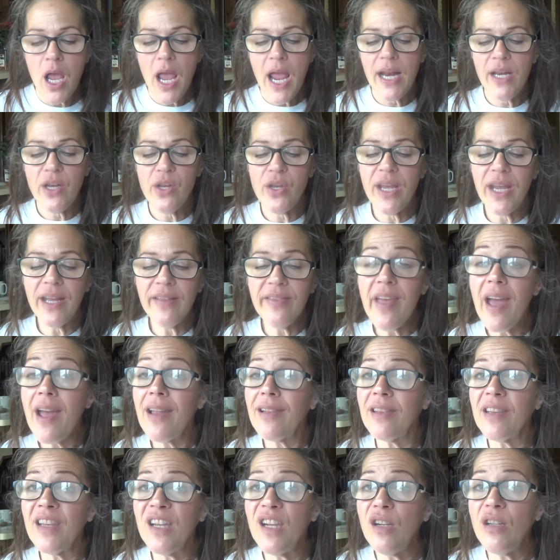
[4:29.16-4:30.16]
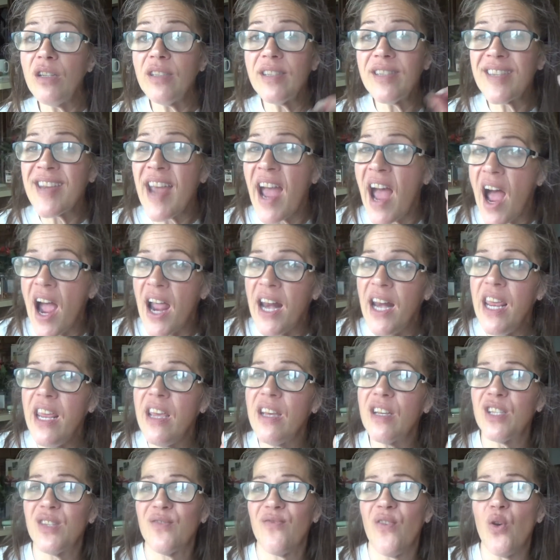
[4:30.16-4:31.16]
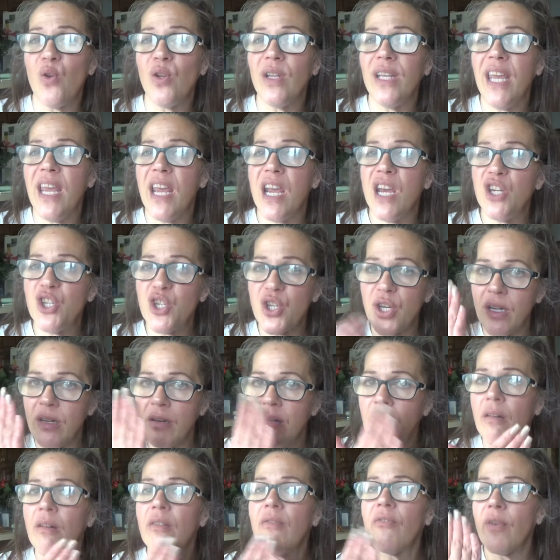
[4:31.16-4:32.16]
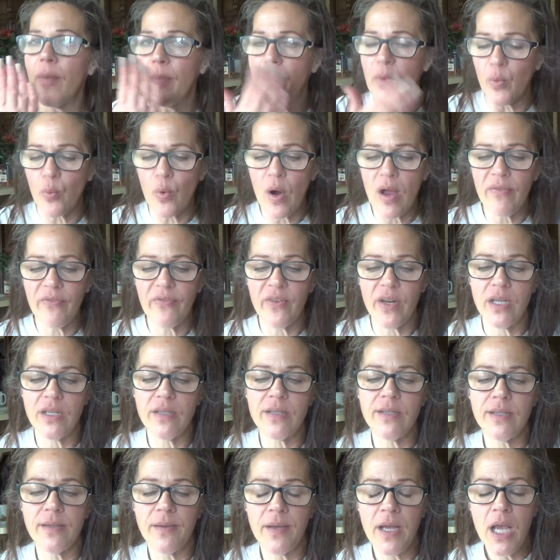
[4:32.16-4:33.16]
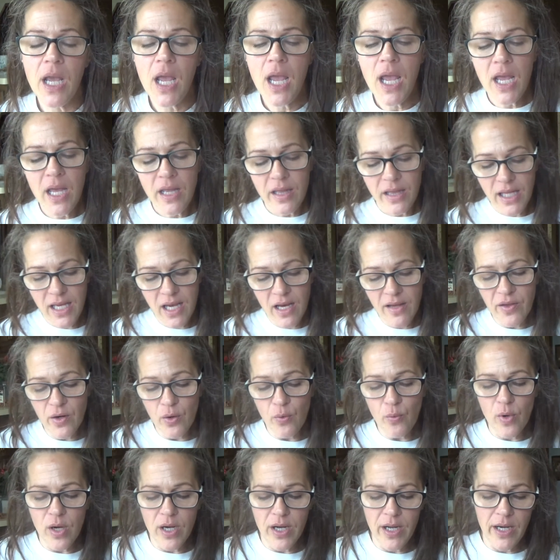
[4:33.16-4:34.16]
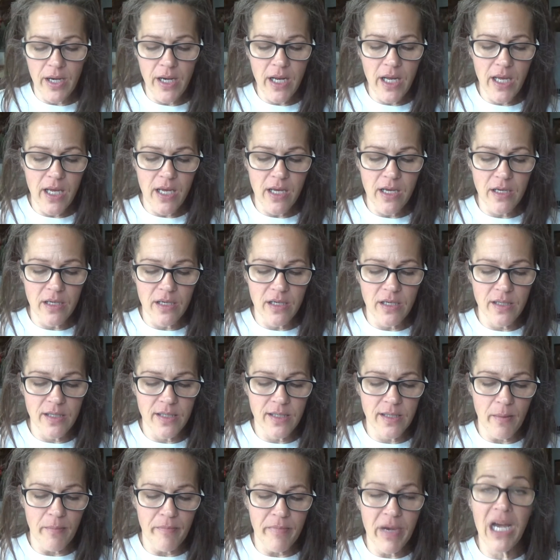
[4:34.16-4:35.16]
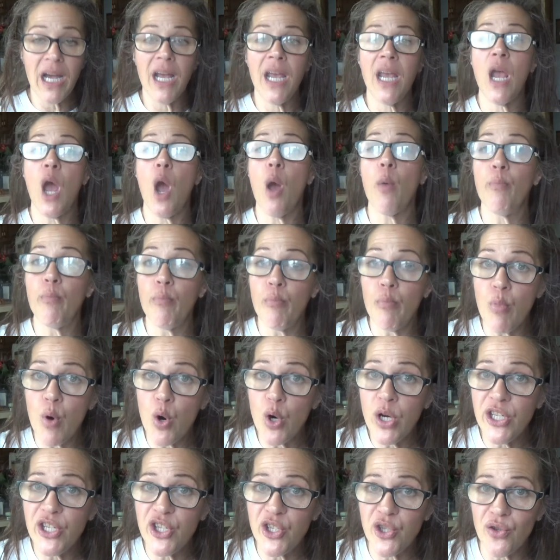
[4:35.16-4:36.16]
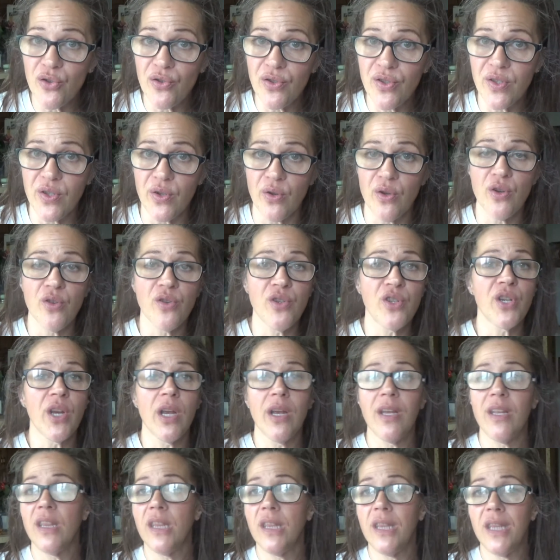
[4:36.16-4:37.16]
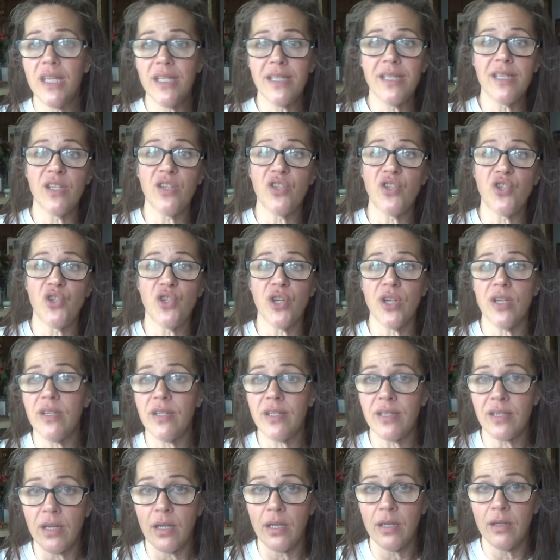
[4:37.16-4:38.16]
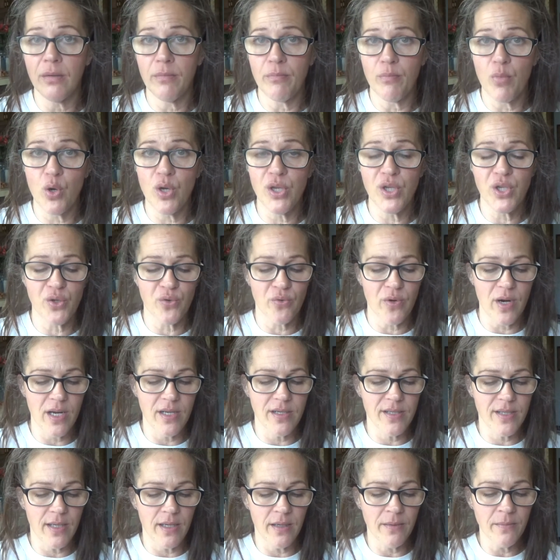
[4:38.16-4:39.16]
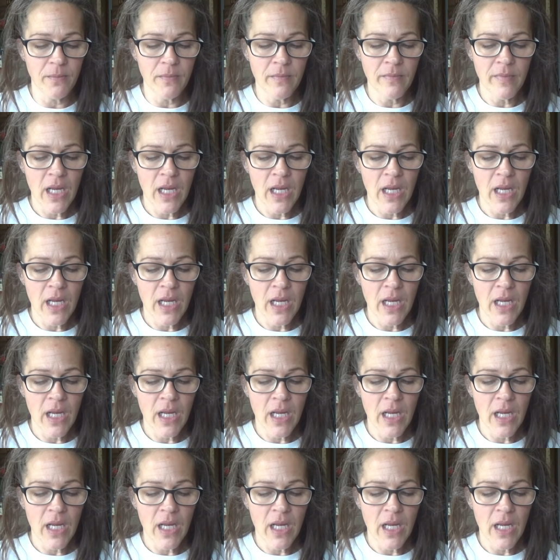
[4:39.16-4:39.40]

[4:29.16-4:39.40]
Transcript: And you get that little tiny exfoliation from the roughness. The other one is my Moisture Surge. This is just moisturizing.